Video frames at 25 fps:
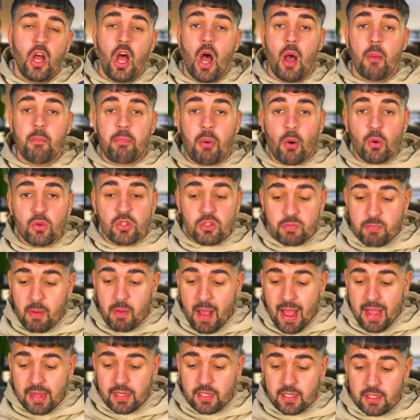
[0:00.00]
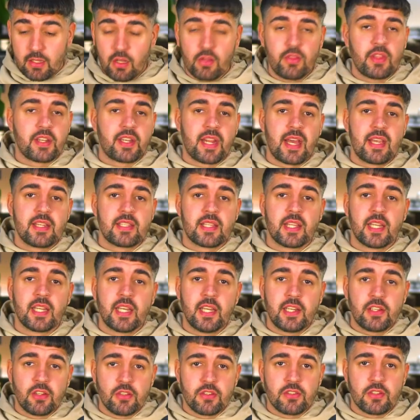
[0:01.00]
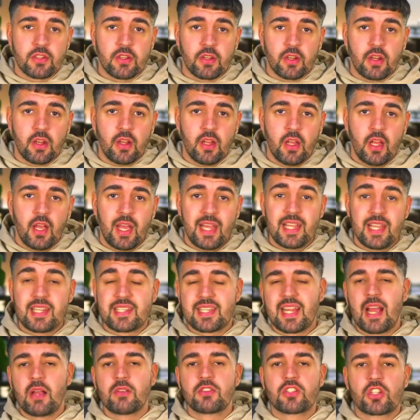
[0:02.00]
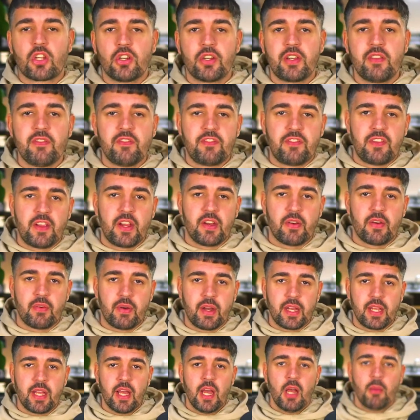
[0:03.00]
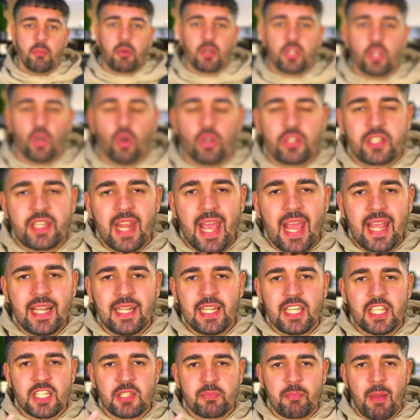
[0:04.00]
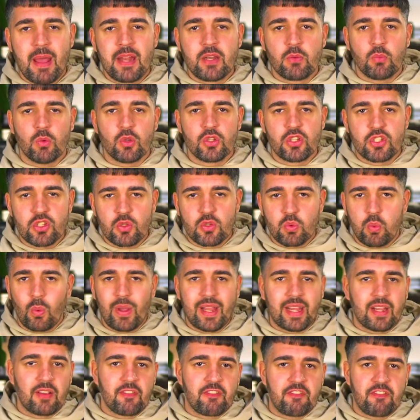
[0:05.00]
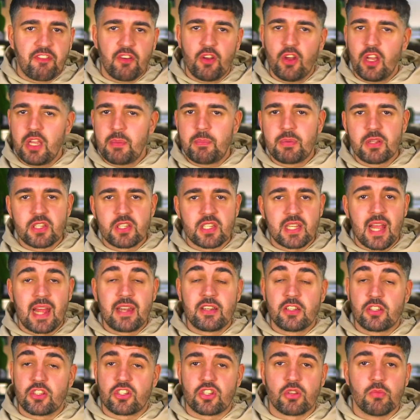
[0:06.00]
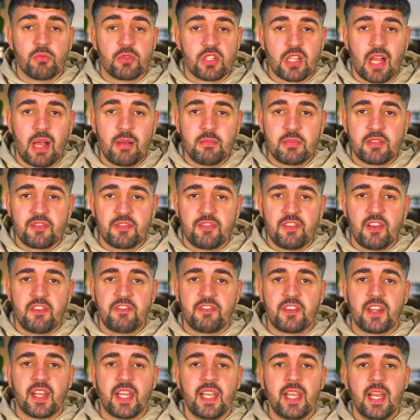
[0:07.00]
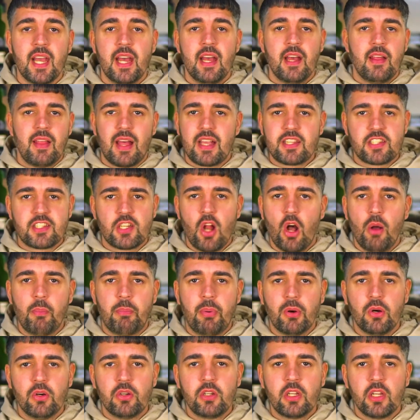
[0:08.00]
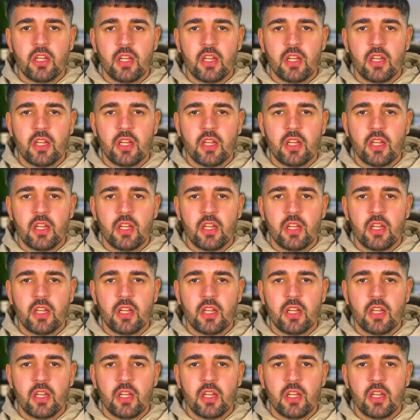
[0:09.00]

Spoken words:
and pulls back on the days that it doesn't. It sounds good in theory, but your daily spend will swing 30%, sometimes 50%. That's not a bug.